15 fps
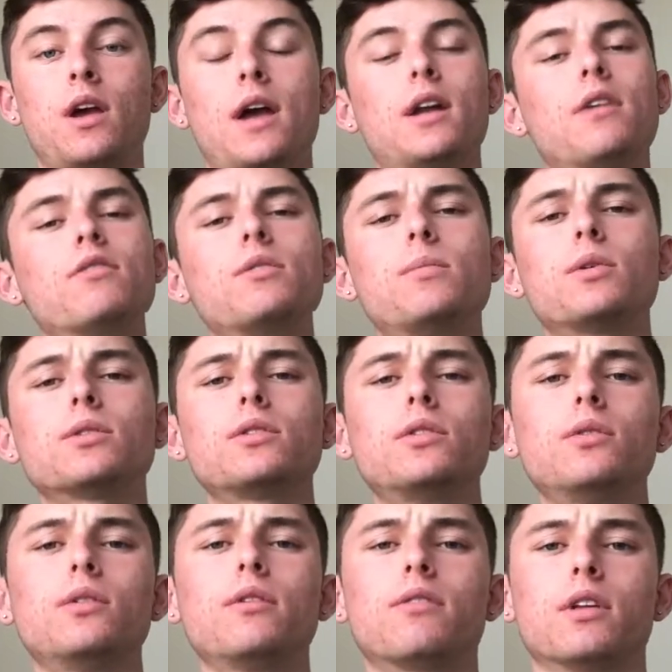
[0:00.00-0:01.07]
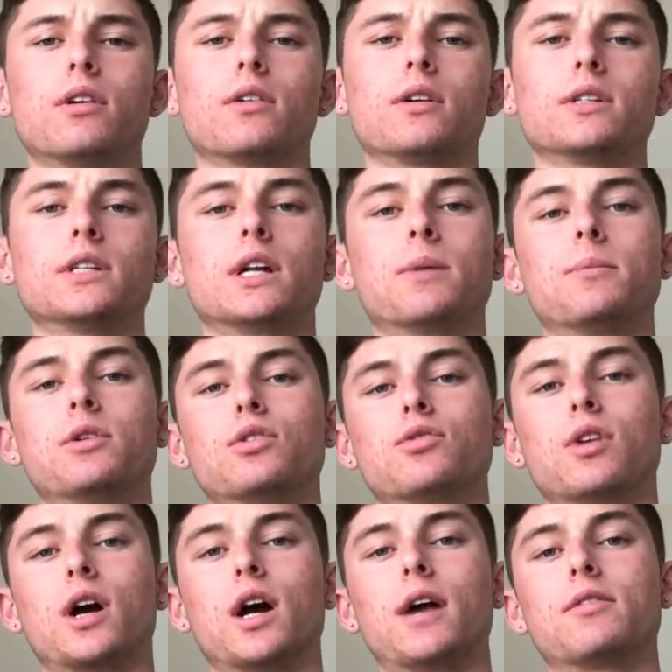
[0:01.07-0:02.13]
And of the multitude of theories that have been
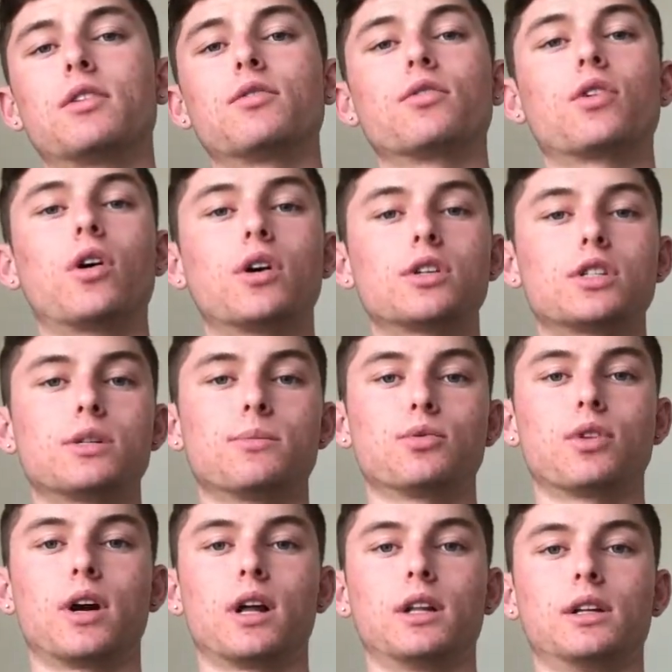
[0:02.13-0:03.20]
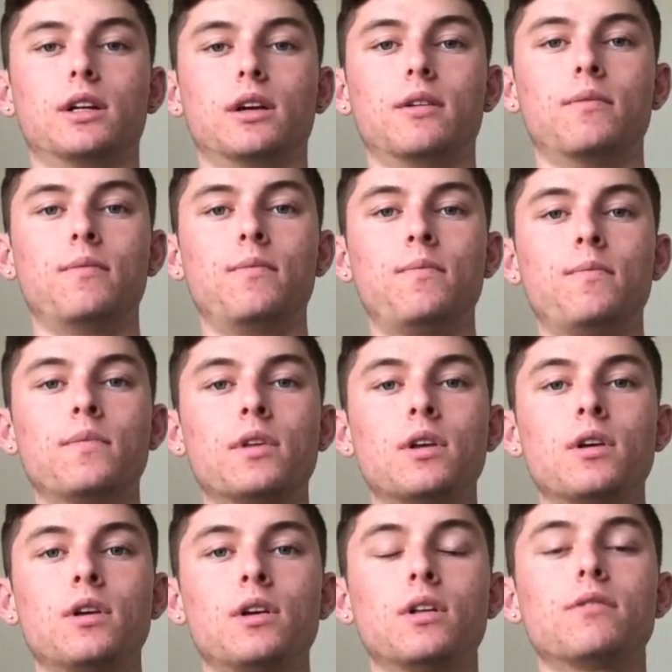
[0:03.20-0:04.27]
derived in regards to morality,
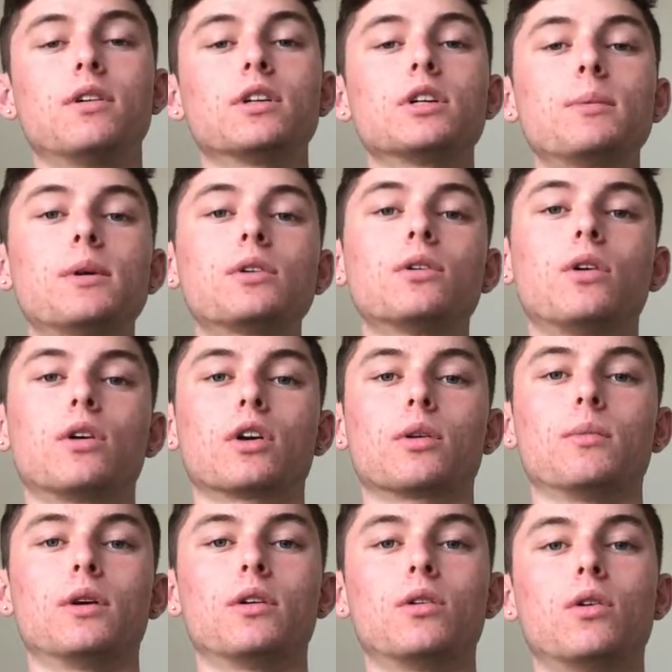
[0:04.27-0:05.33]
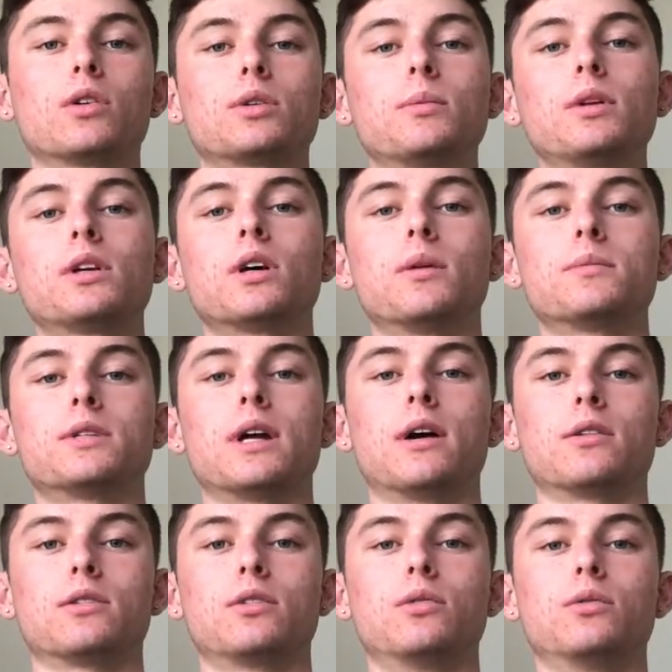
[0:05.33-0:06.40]
the fundamental argument ultimately comes
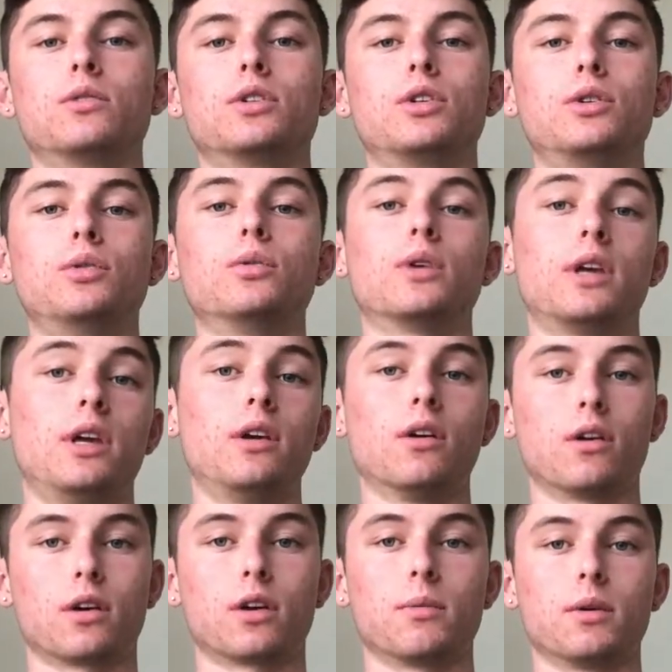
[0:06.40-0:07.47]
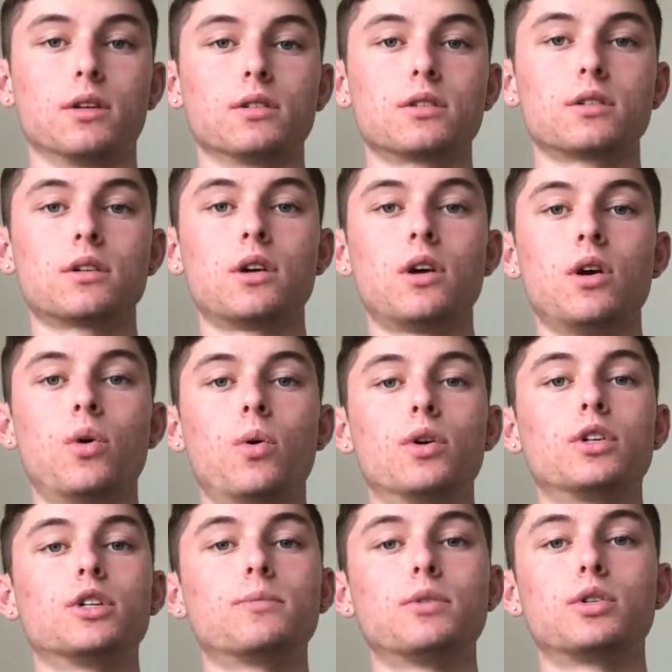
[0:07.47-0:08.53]
down to two key arguments,
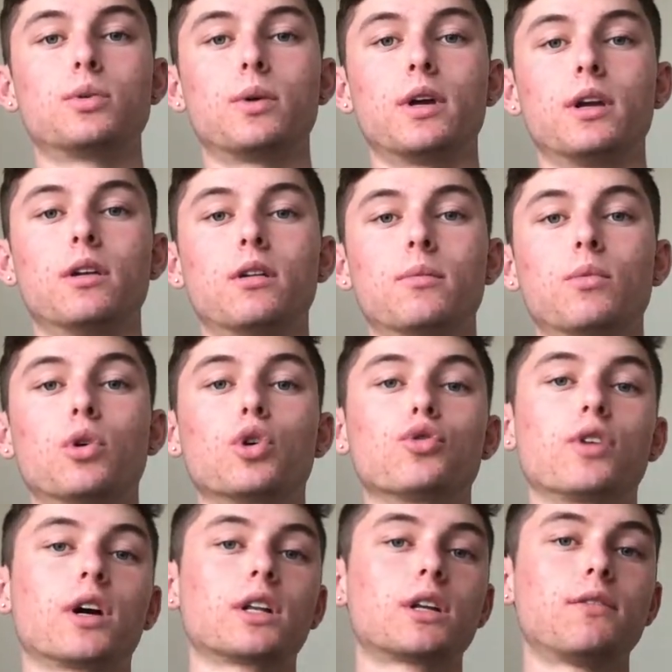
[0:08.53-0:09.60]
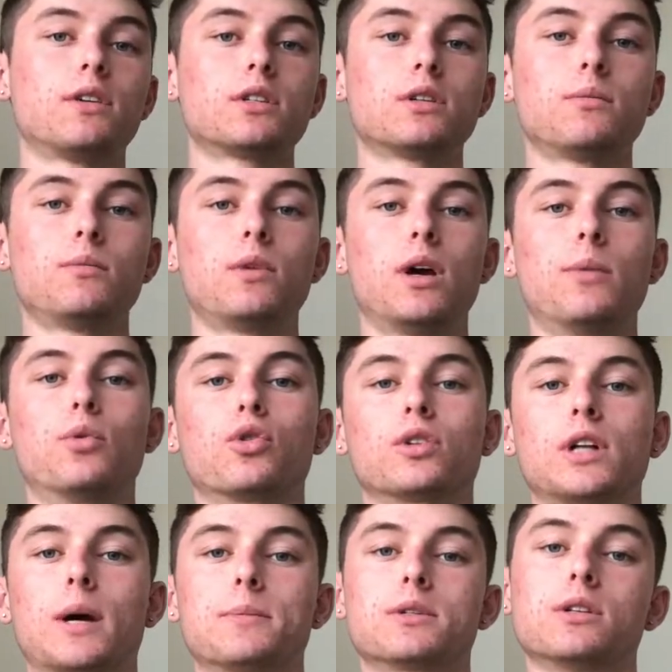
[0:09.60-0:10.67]
which is between moral relativism and
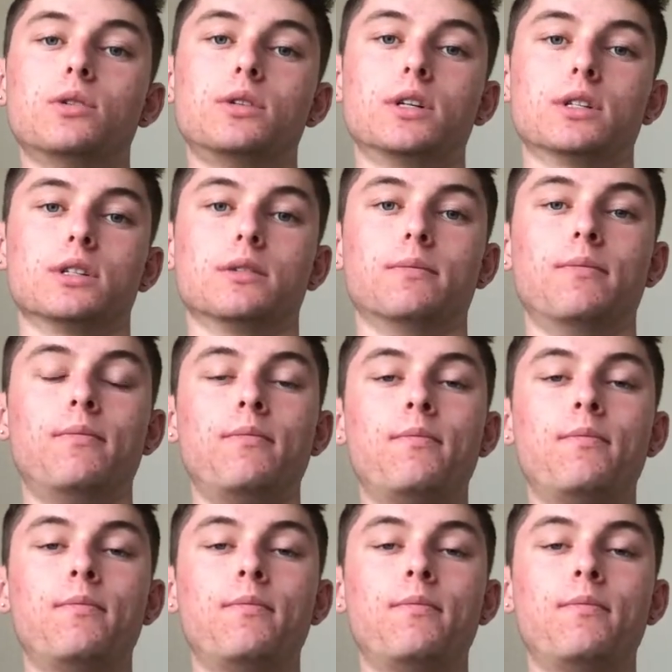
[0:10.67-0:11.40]
moral absolutism.